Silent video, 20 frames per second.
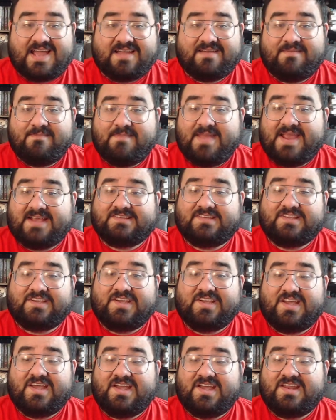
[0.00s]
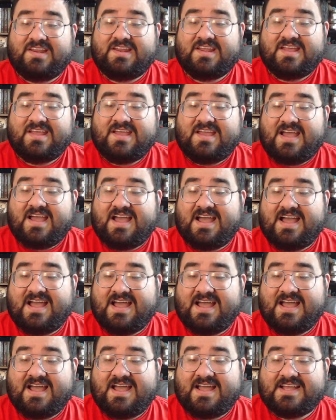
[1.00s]
makes a good
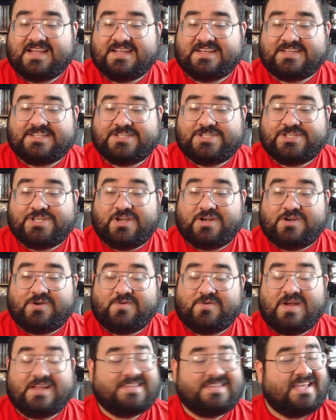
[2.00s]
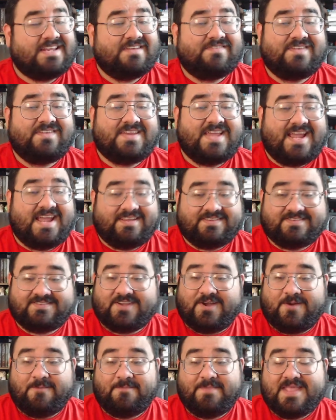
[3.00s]
chuckle at the end of the day.
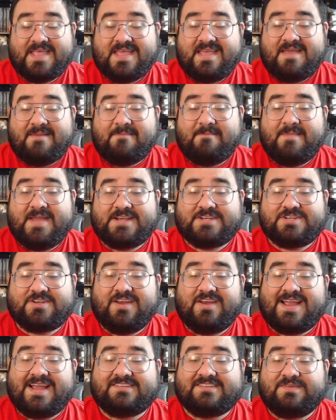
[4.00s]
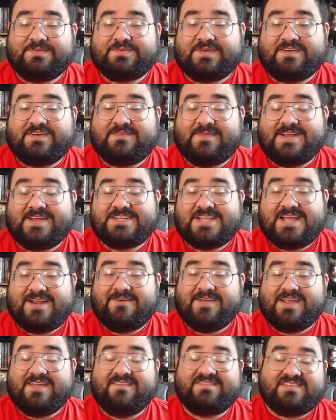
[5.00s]
So make sure you guys subscribe to my
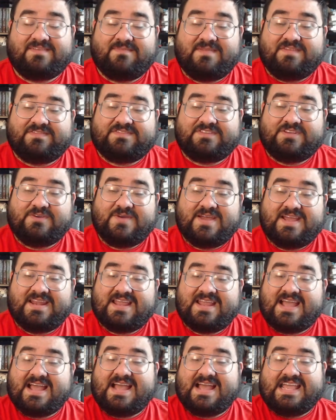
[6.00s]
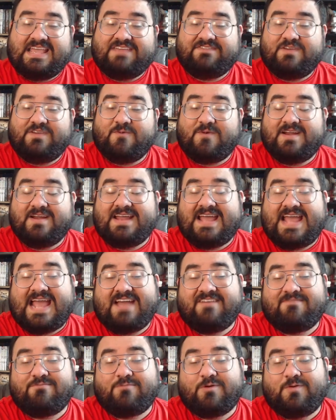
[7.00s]
channel. Give some love to it. If you want to
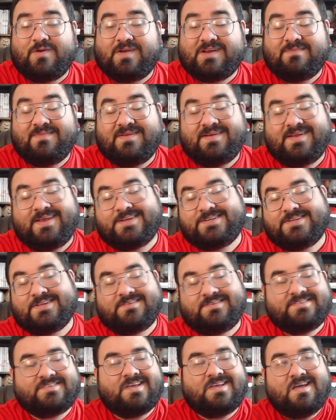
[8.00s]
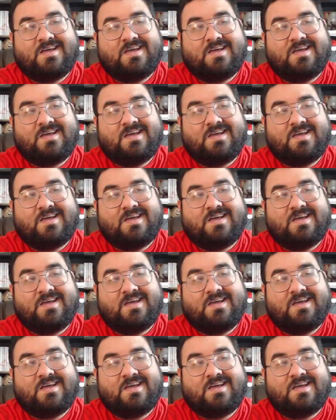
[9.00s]
have more recommendations,